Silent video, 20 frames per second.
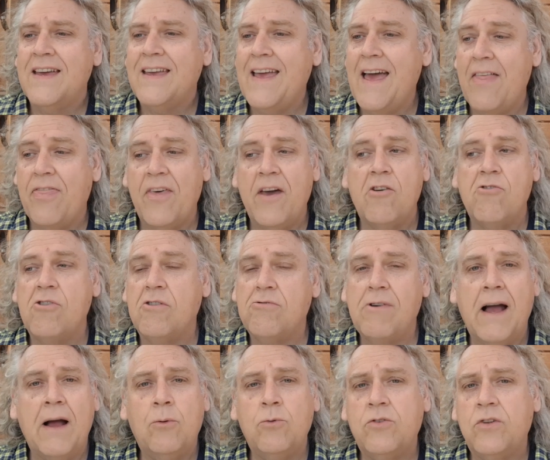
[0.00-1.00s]
Yet they're
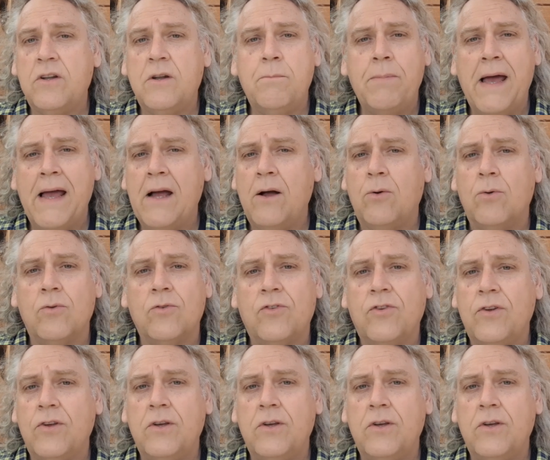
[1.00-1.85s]
around and about.